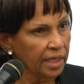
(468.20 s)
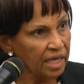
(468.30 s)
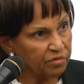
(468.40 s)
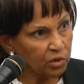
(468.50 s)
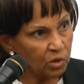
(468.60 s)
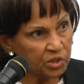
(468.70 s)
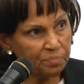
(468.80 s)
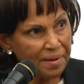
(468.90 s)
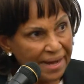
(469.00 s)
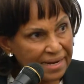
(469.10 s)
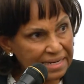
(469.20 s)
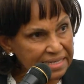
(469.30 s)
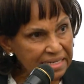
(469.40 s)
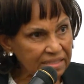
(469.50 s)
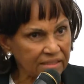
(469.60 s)
If those bank
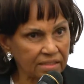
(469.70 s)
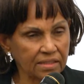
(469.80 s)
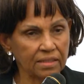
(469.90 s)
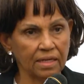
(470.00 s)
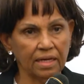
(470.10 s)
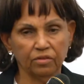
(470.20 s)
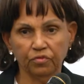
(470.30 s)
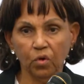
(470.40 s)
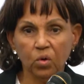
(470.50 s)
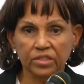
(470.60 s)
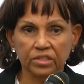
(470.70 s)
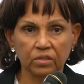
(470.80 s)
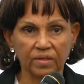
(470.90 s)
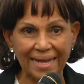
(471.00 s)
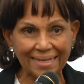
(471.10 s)
leaders had focused
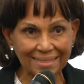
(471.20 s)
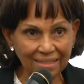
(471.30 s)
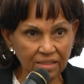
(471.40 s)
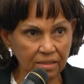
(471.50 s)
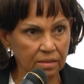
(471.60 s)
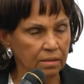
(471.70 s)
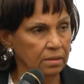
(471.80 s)
on ethics,